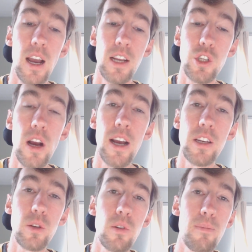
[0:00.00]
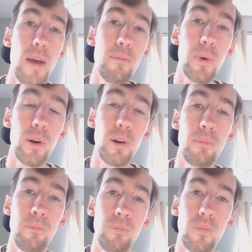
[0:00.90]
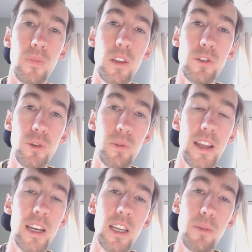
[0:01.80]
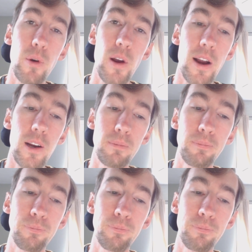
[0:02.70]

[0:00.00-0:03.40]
I try to remember the serenity prayer.